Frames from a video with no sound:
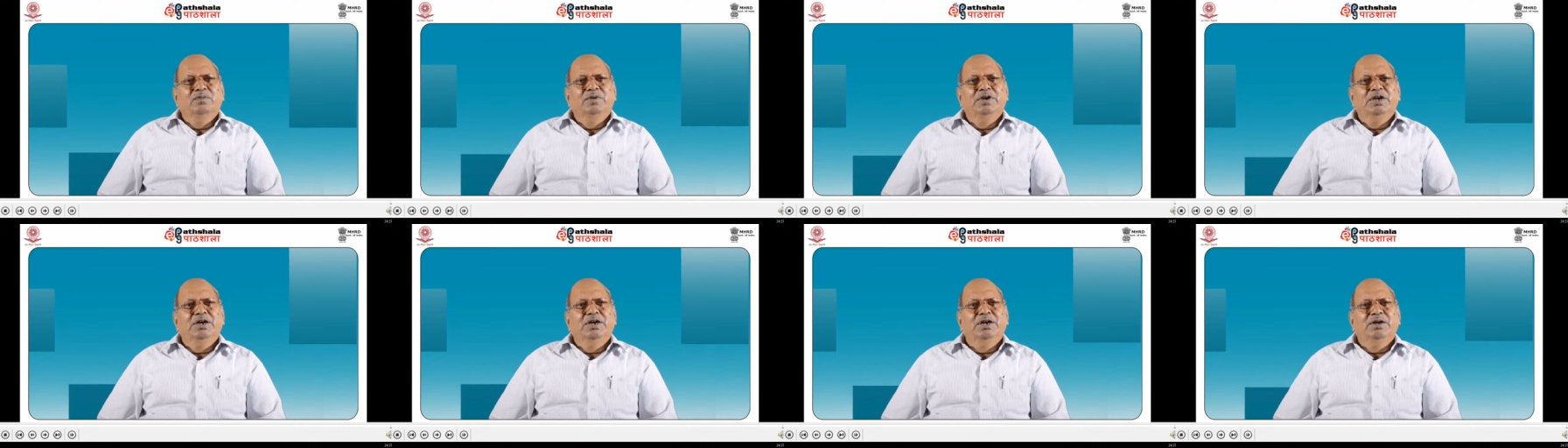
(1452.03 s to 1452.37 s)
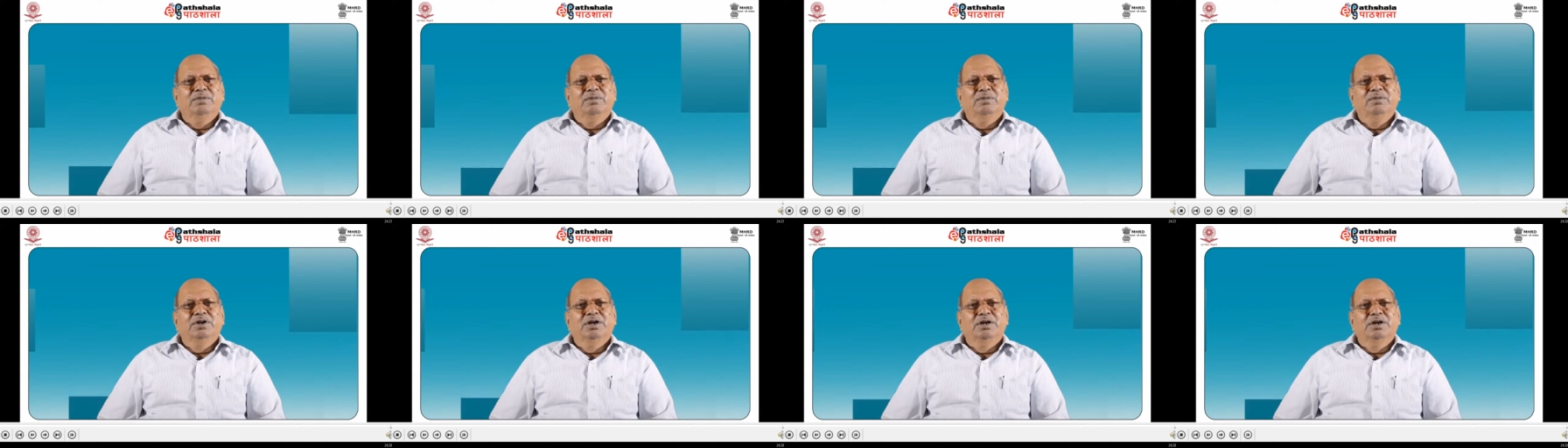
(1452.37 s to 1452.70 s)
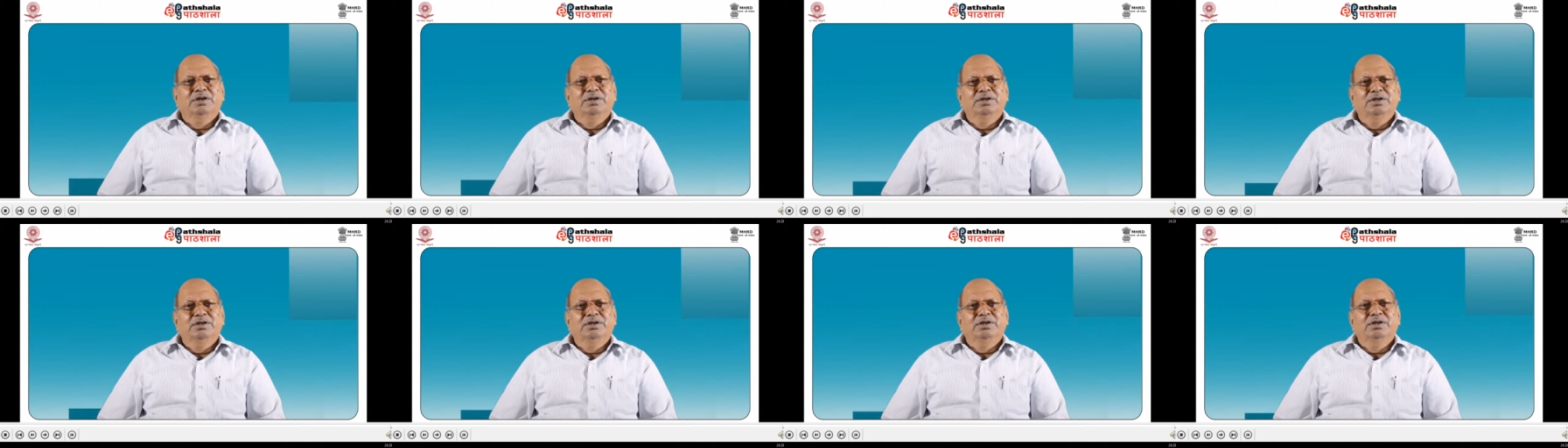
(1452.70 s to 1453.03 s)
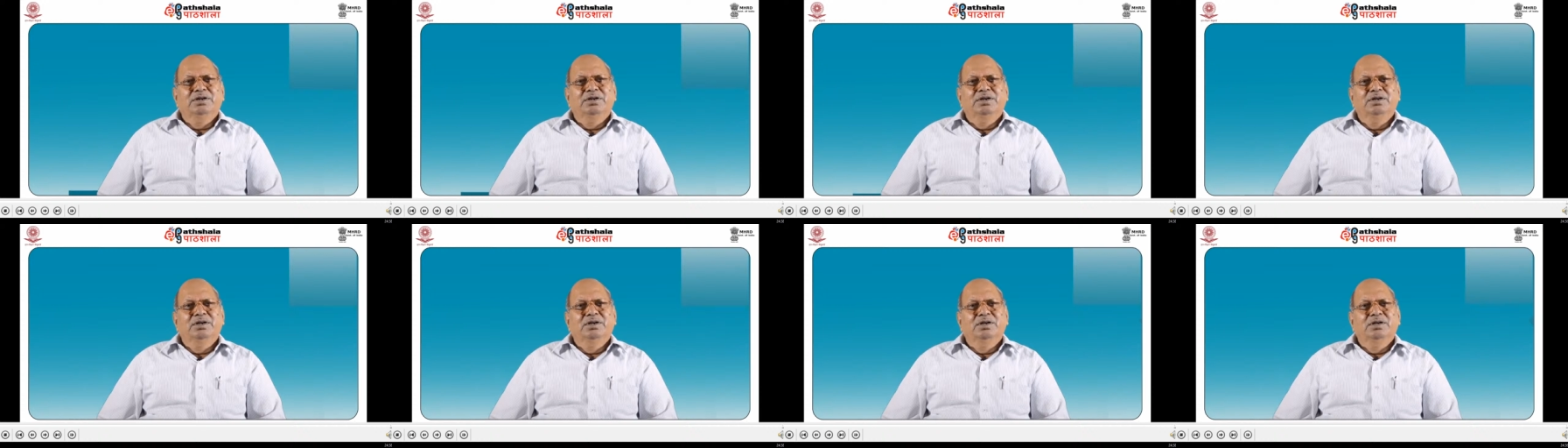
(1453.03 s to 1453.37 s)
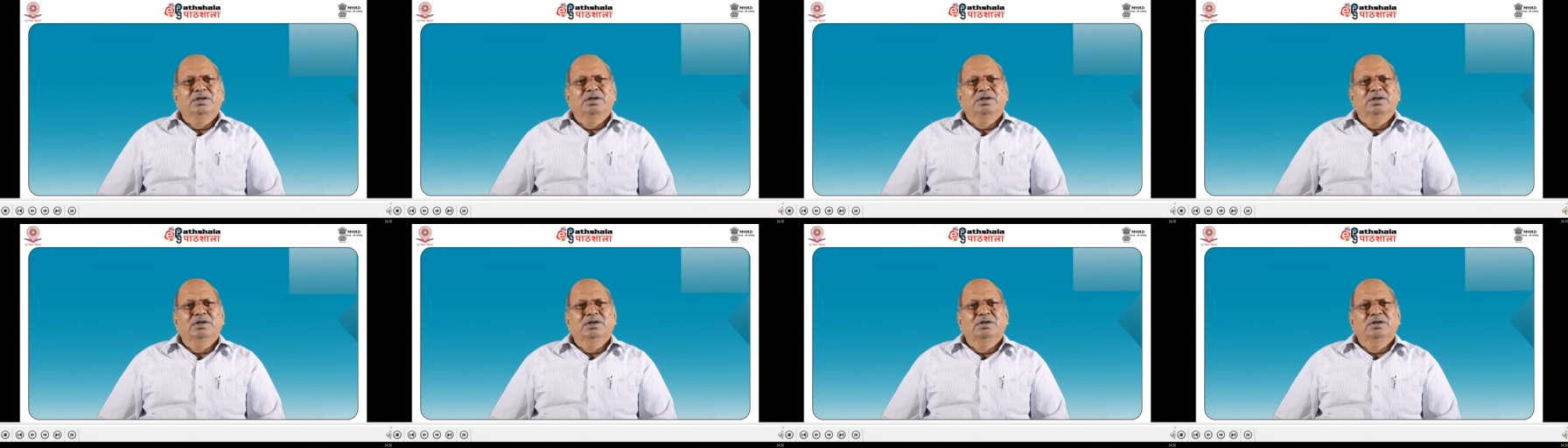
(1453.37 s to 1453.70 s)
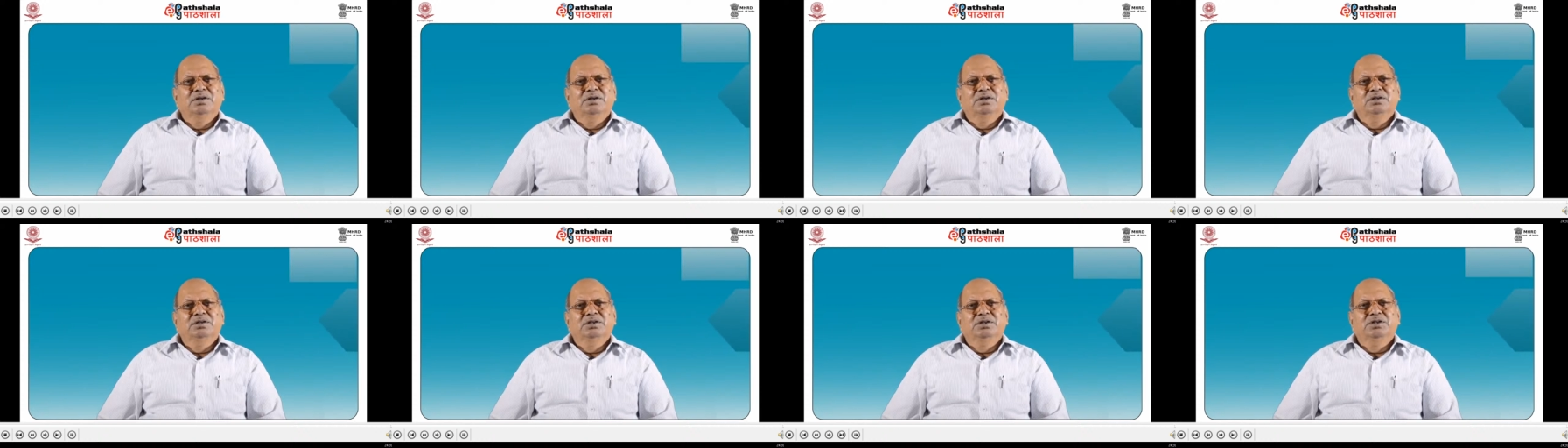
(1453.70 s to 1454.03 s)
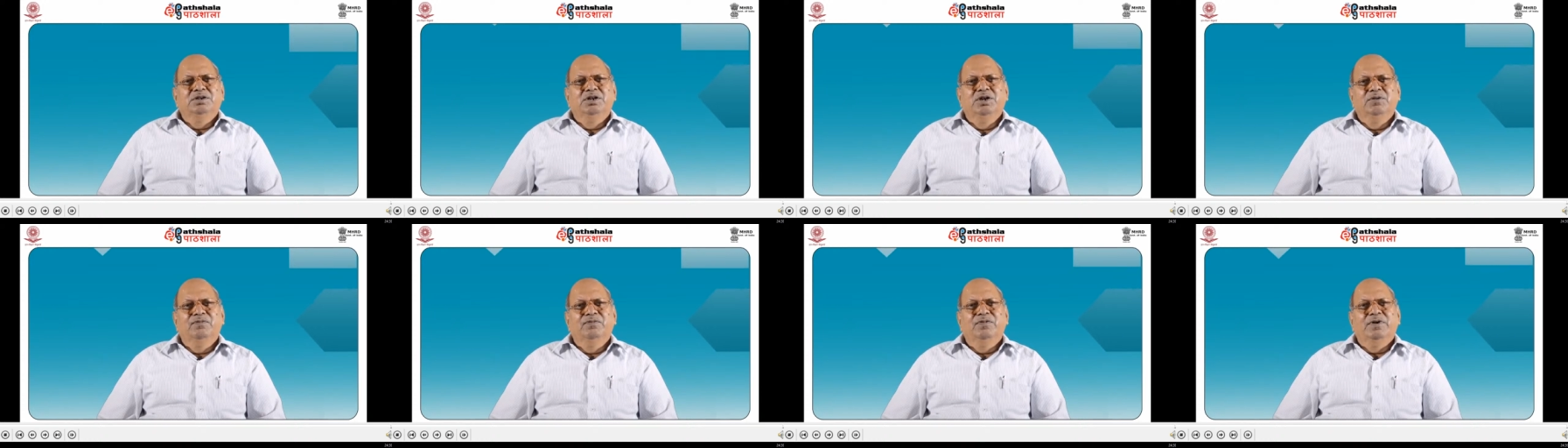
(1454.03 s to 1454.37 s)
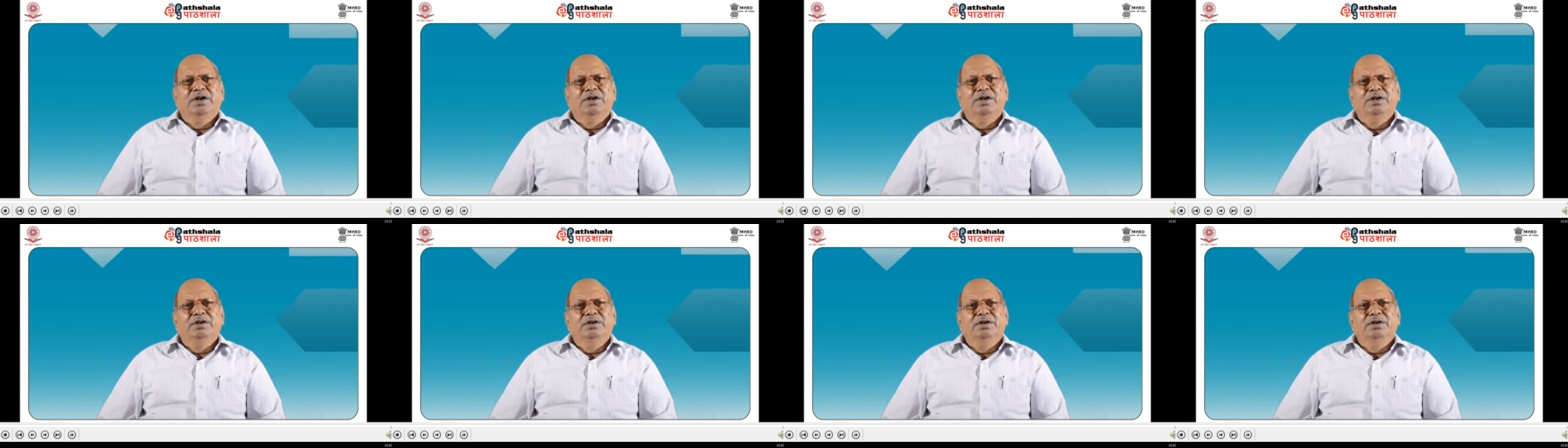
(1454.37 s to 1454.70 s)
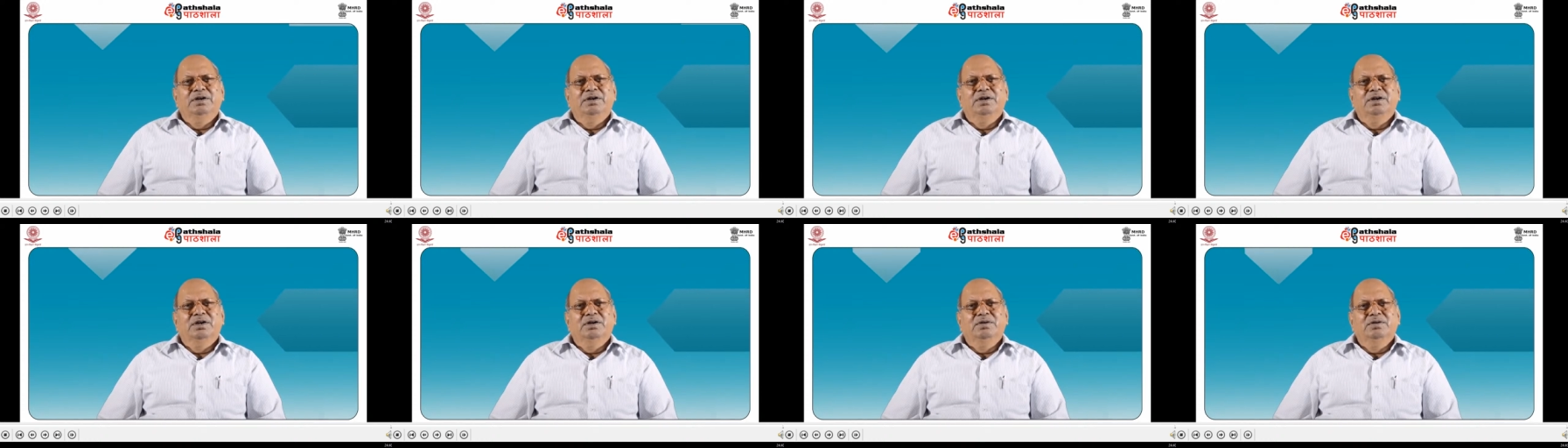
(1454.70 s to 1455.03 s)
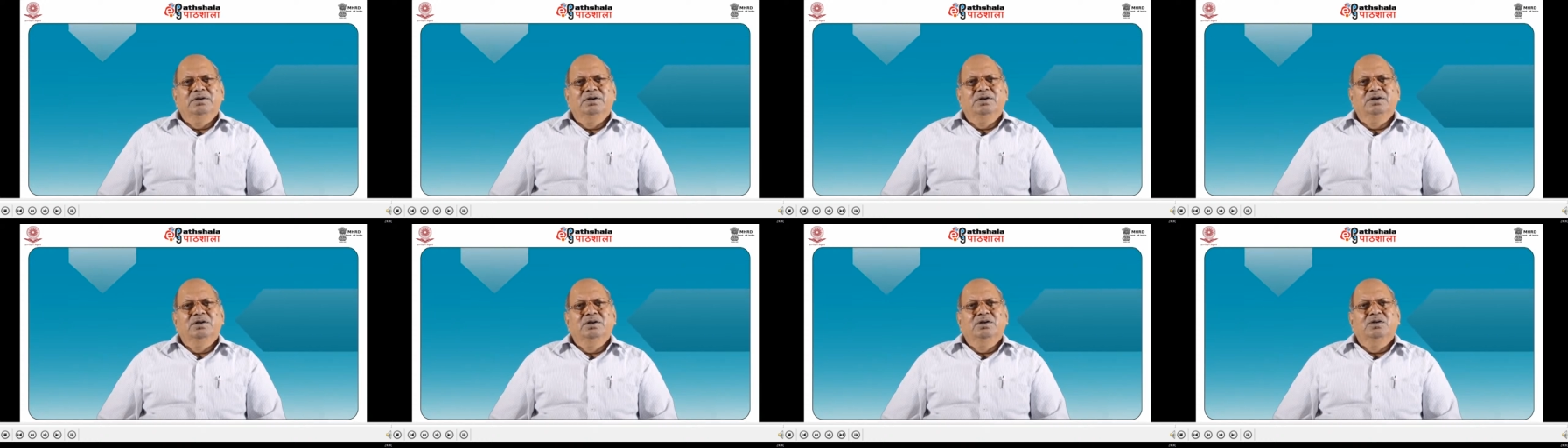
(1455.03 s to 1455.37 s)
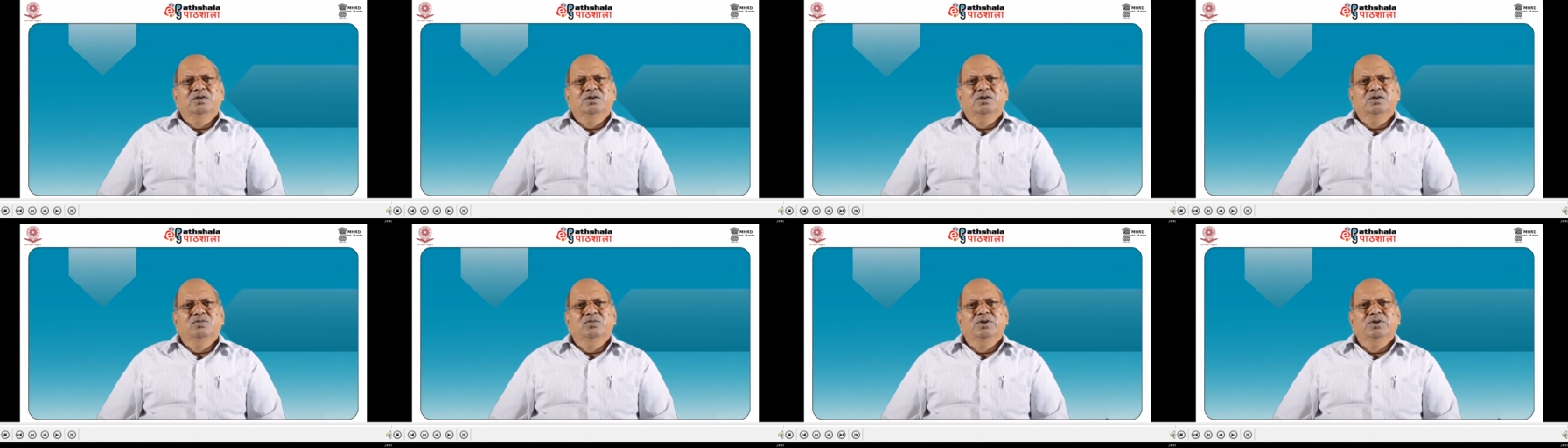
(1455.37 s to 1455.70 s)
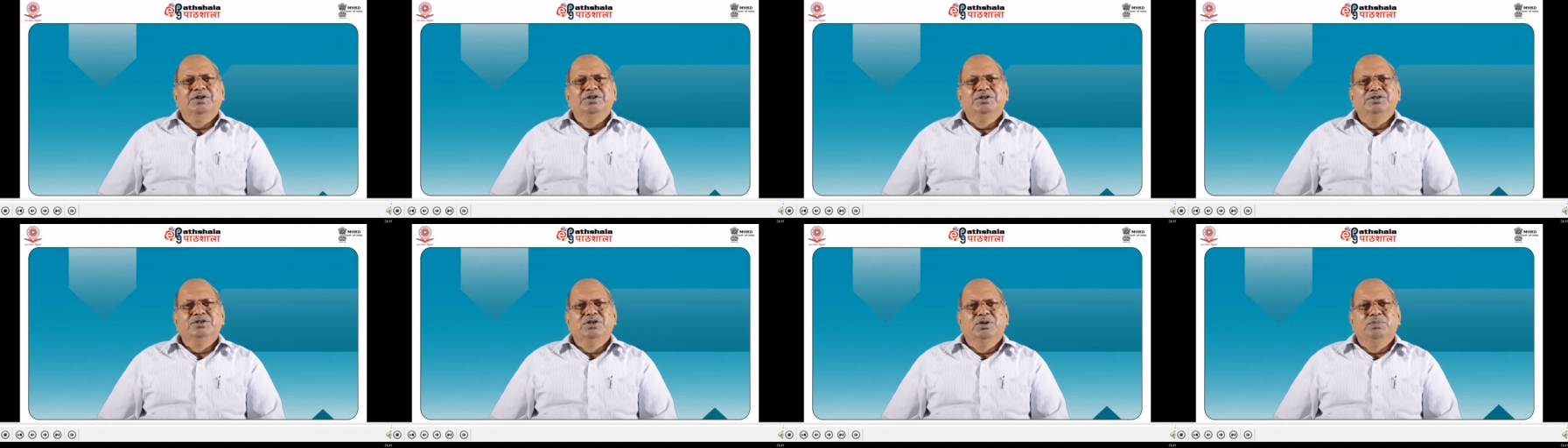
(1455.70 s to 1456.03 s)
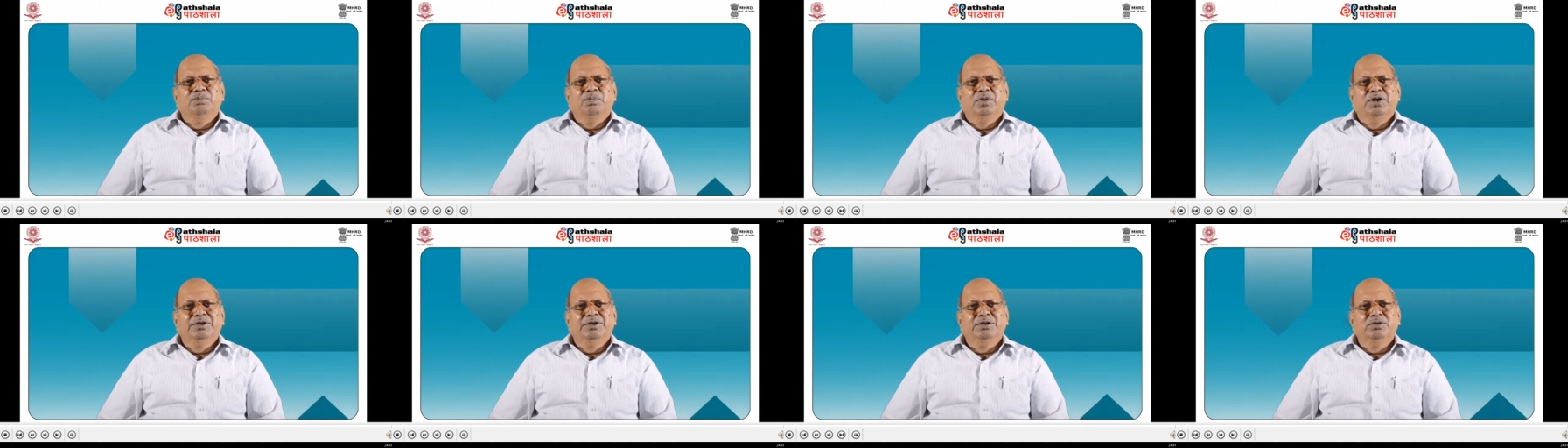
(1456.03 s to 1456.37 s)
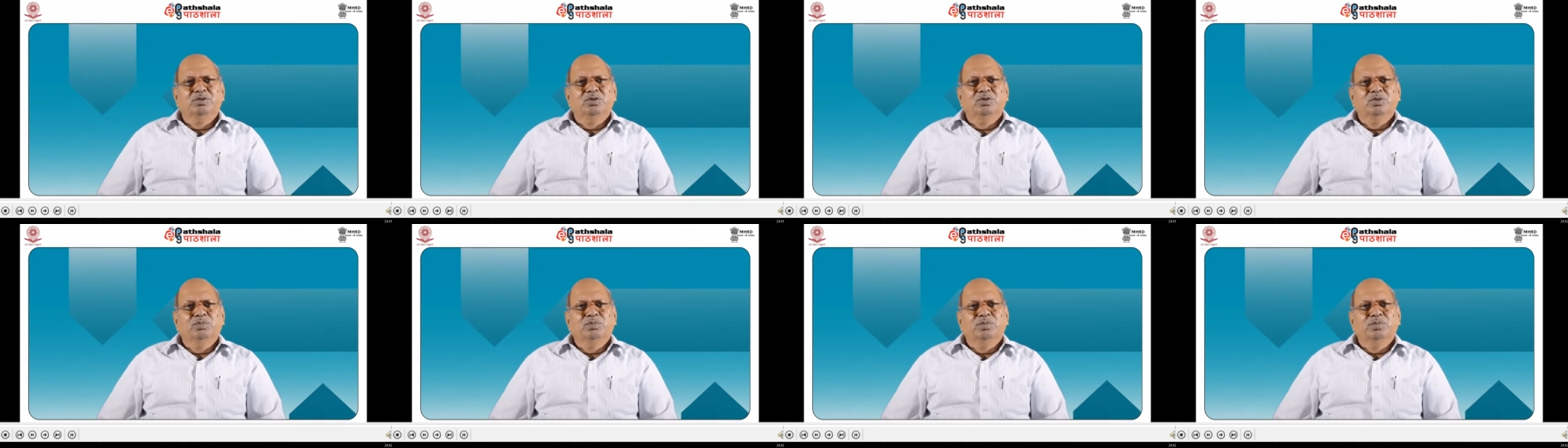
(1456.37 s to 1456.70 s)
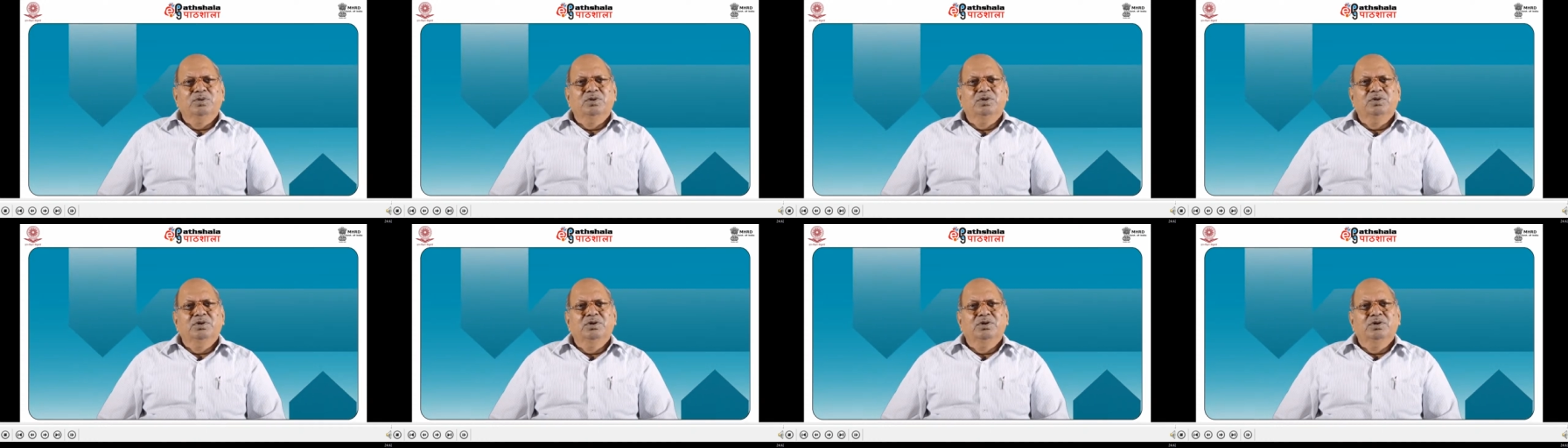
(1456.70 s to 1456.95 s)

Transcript: we have learnt define what is a point group,